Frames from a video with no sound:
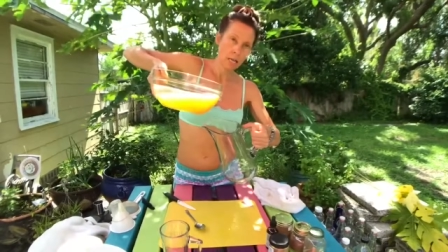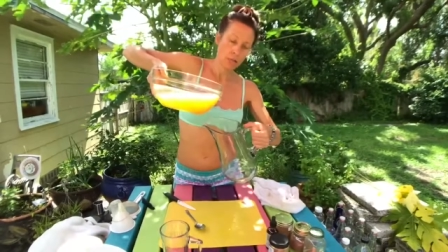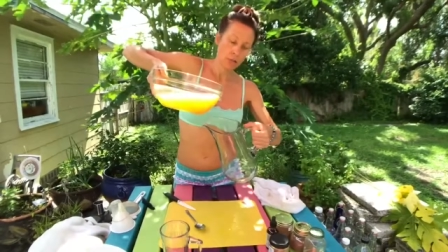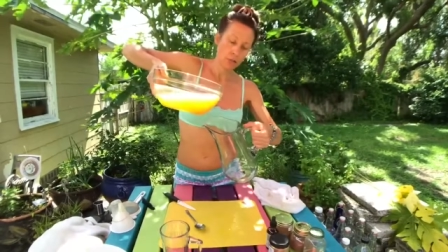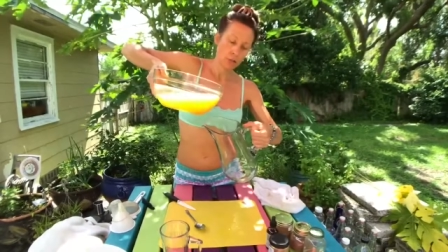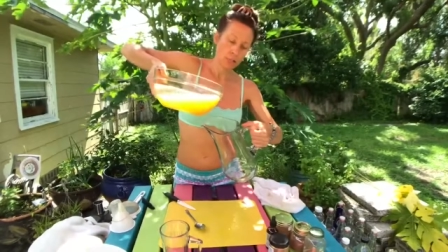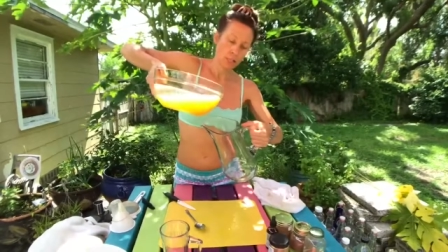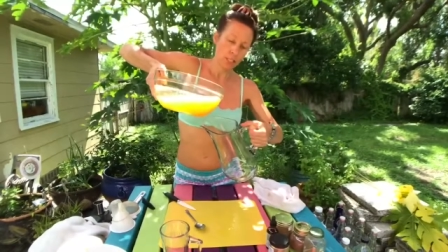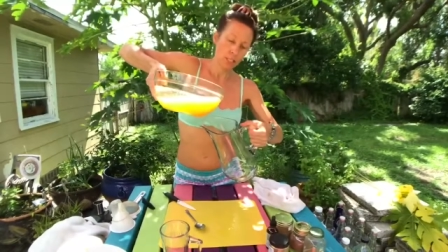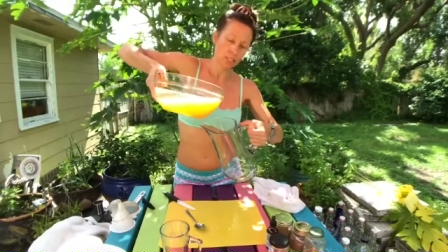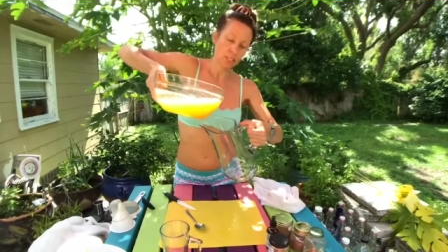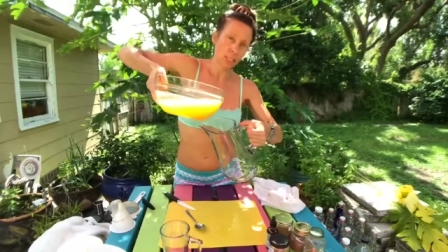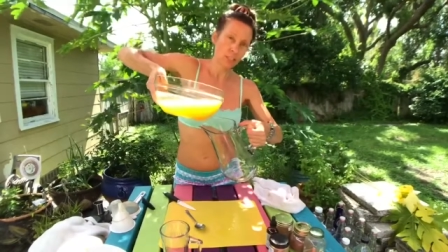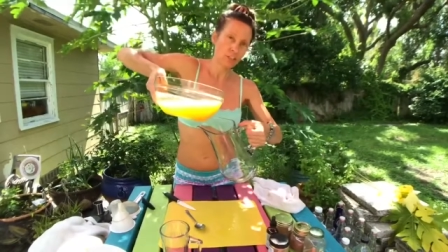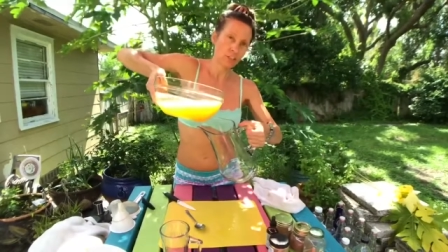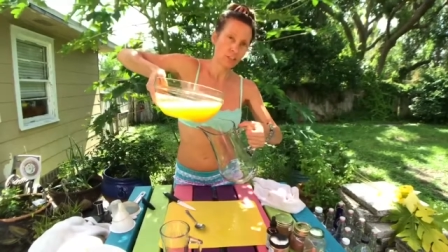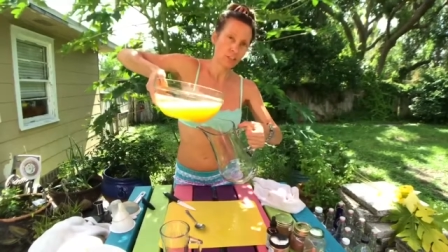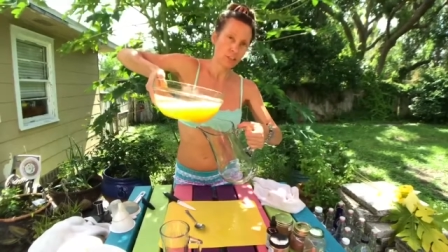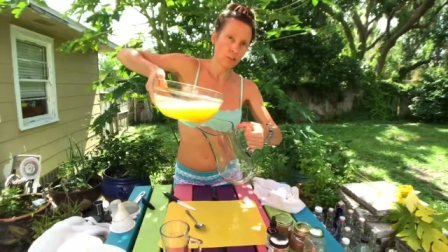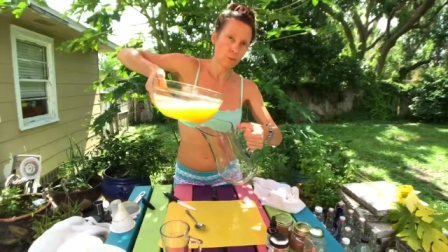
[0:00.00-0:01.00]
so that it
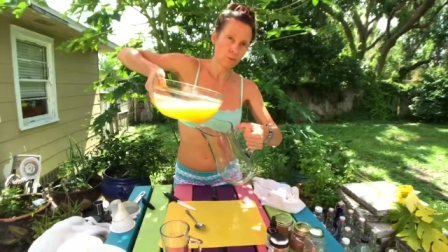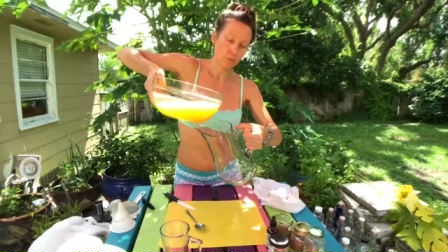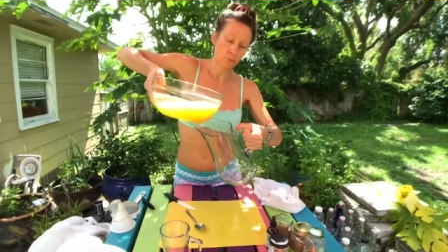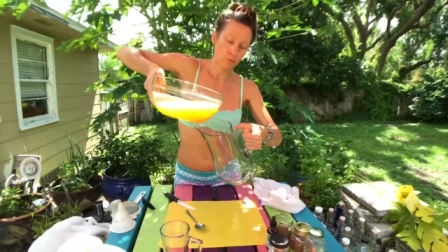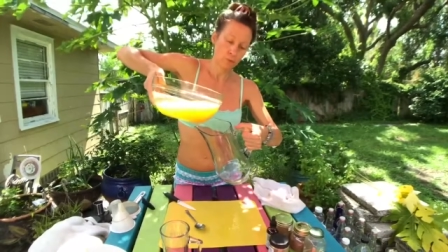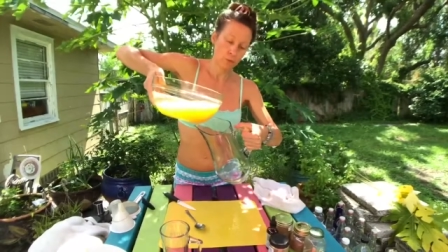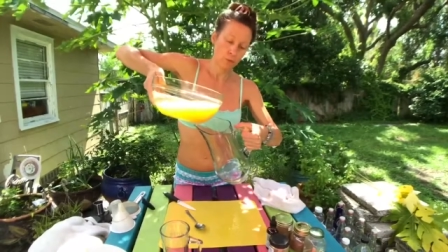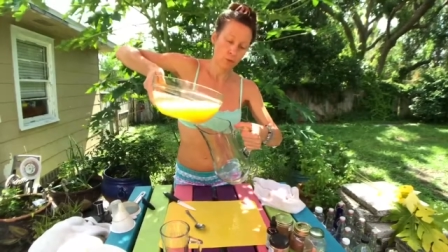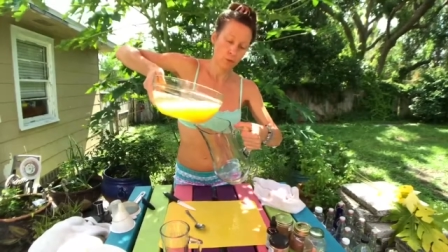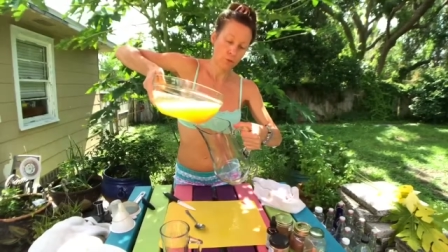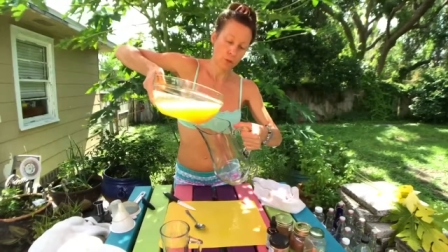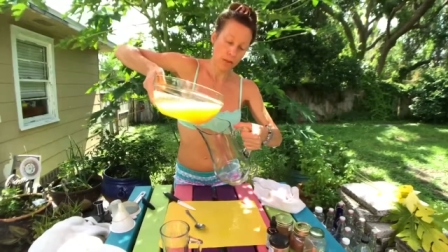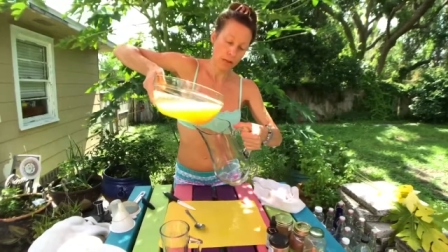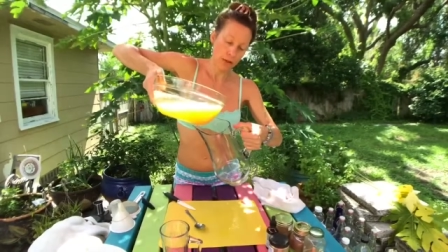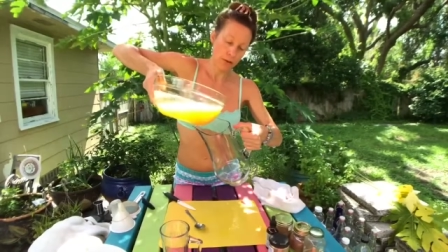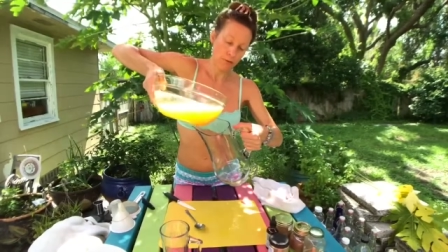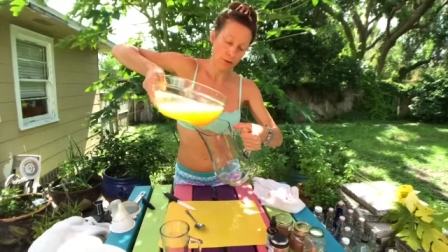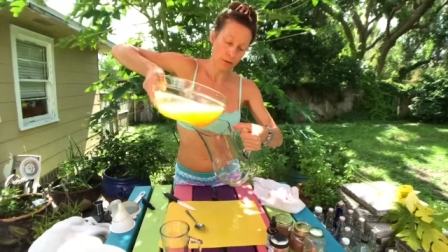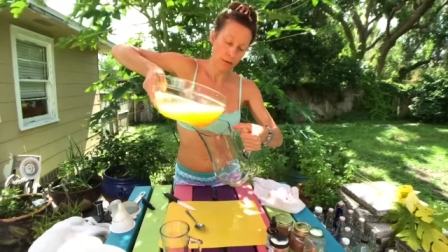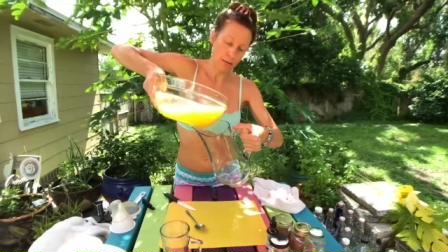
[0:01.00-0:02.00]
doesn't do
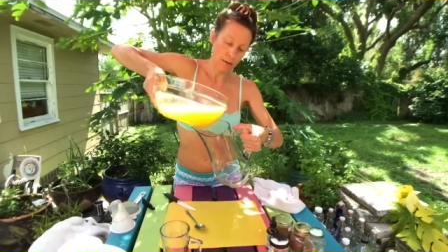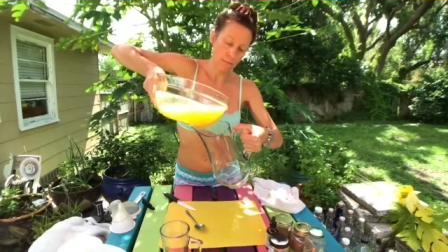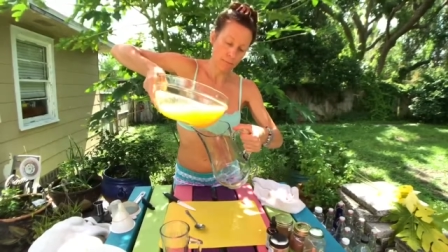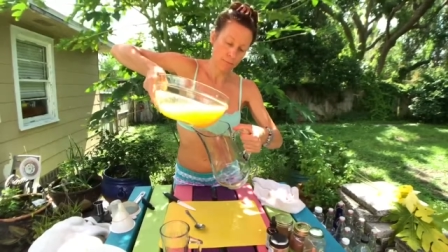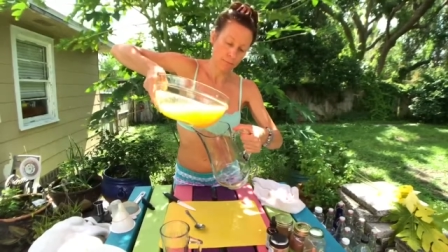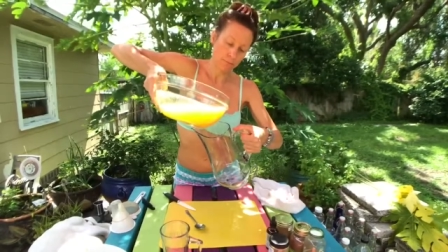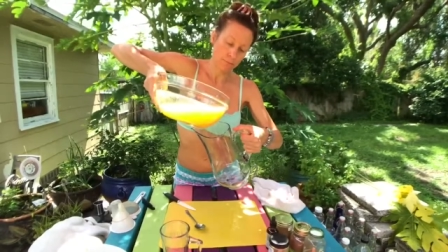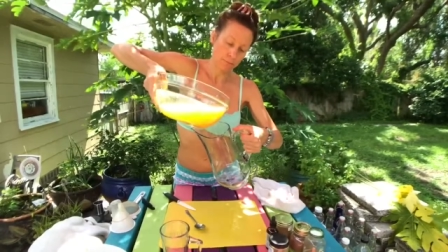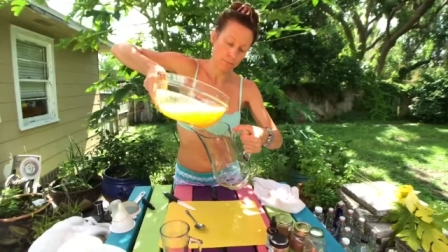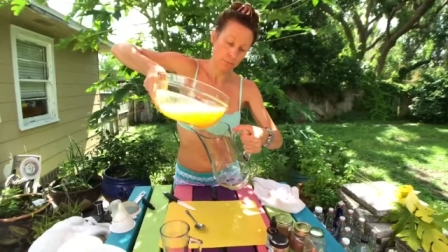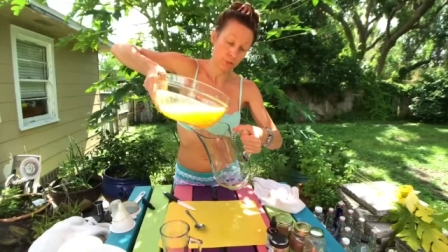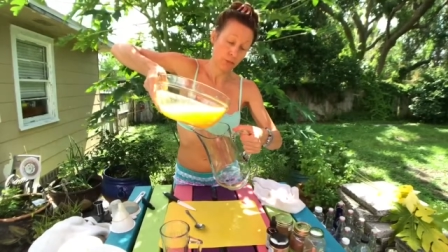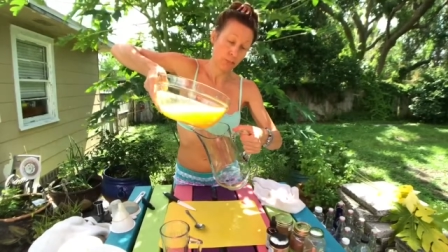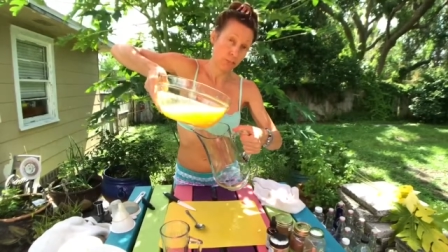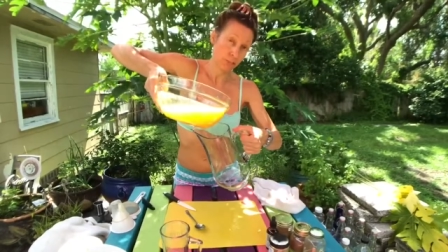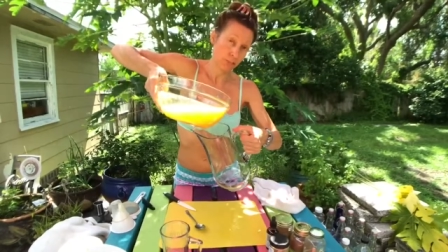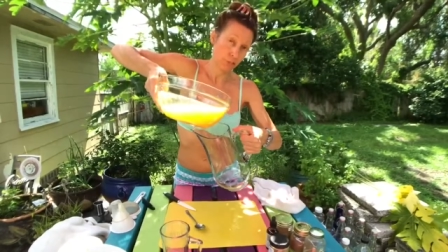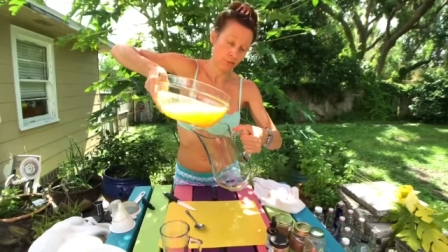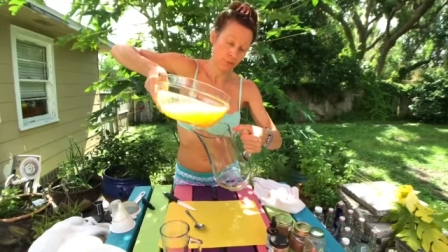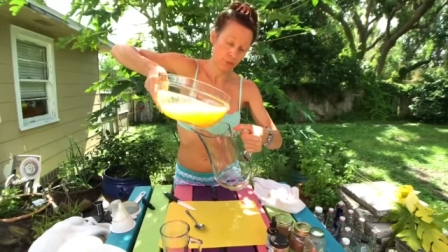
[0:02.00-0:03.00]
that, right? So
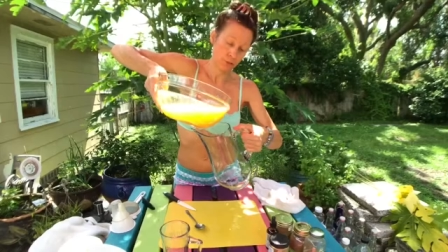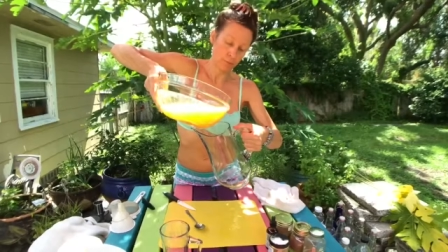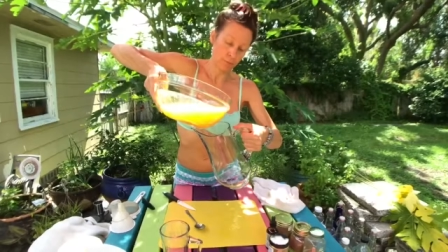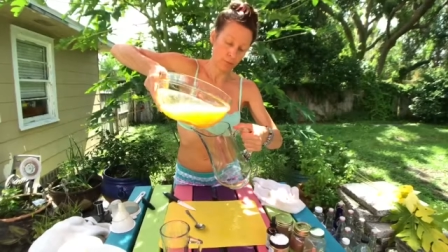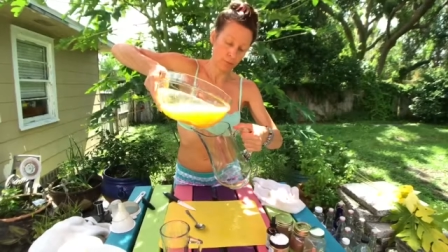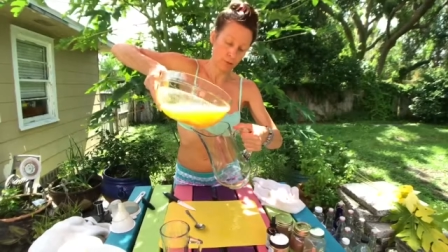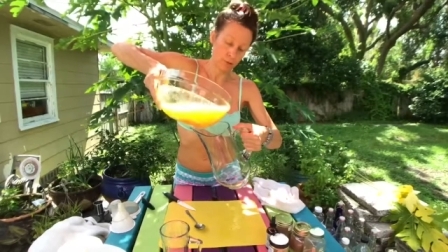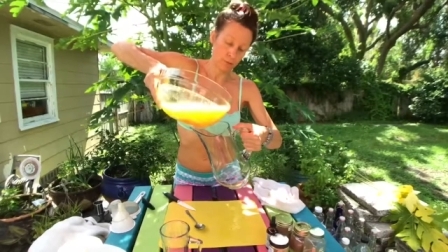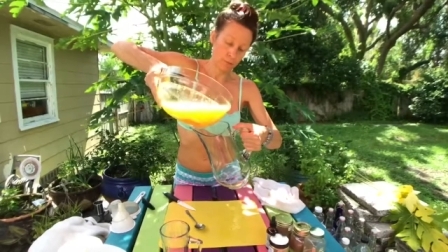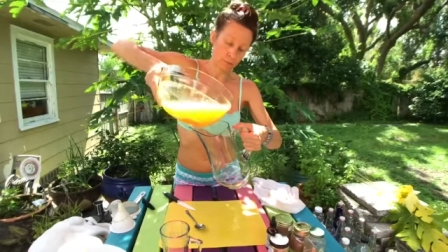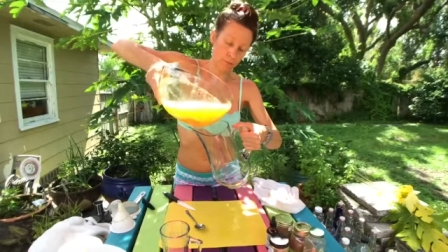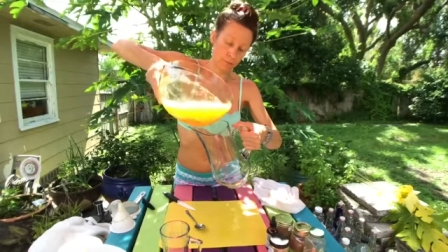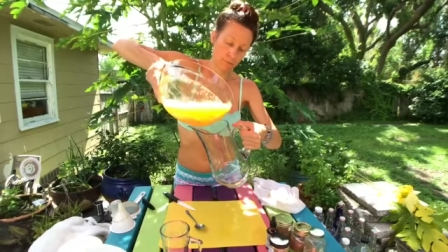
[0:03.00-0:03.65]
here's the fun part.